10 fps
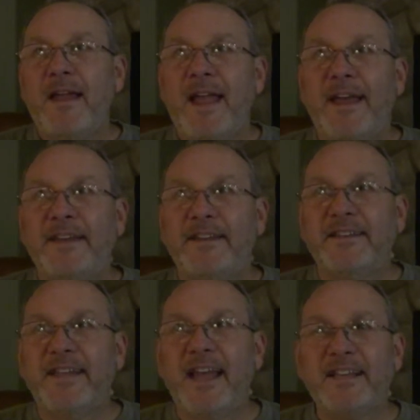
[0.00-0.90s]
And in the
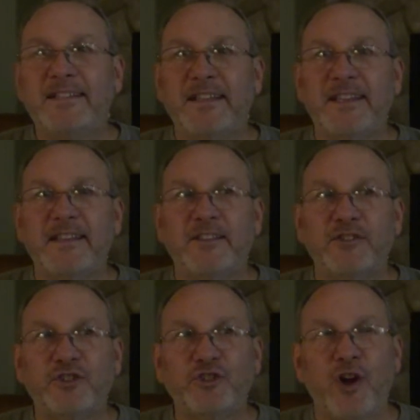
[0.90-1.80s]
taste, I think the
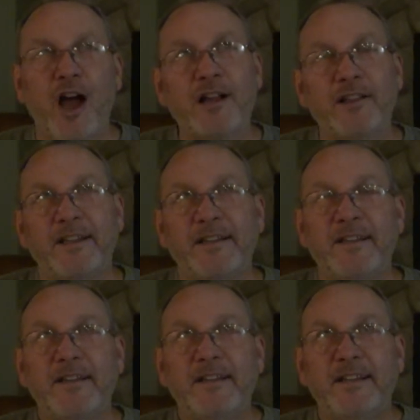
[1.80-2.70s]
chocolate
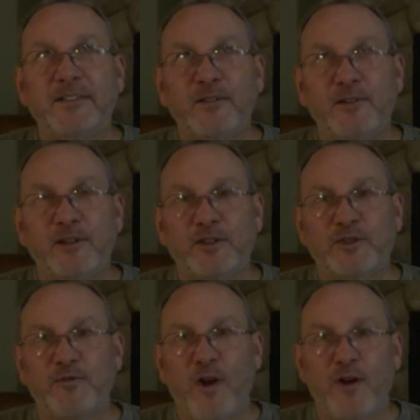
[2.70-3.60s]
is a little
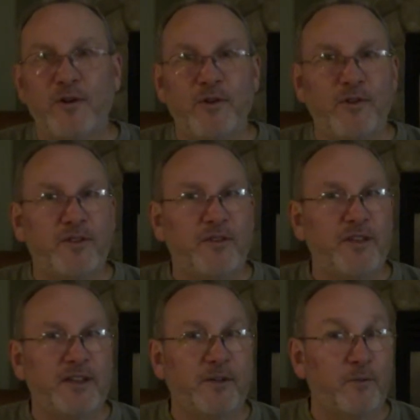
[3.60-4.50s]
stronger than
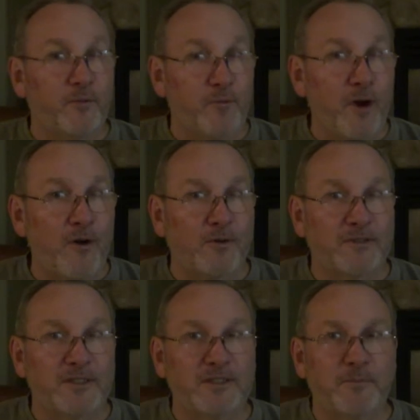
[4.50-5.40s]
the
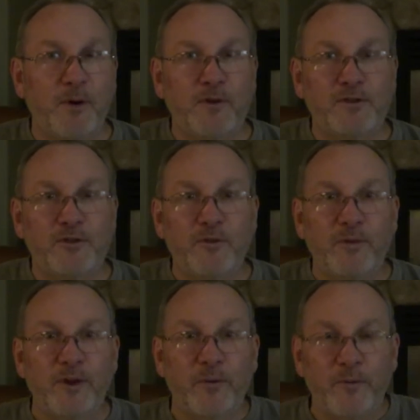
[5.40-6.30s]
roast as opposed to
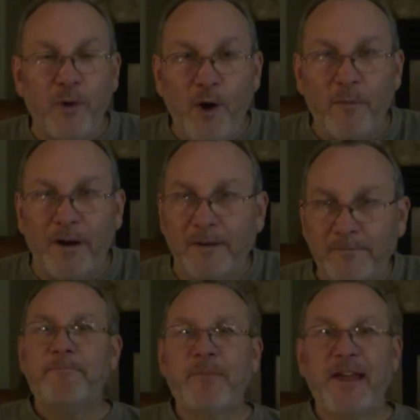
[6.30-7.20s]
the aroma.
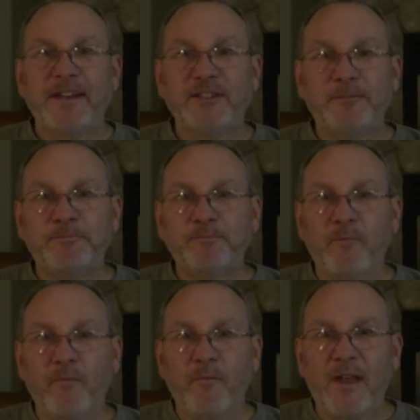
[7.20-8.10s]
And it's,
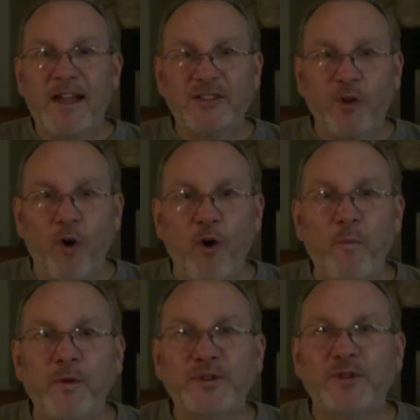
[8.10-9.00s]
it's
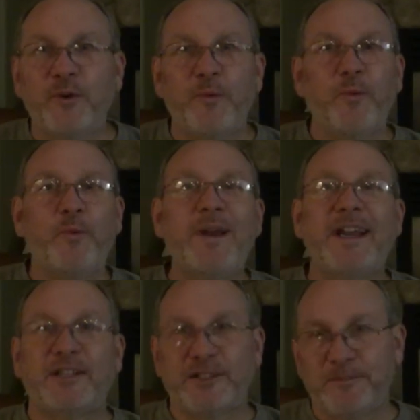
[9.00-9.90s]
almost a
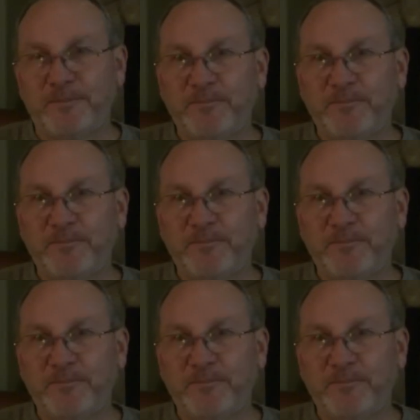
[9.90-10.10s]
reach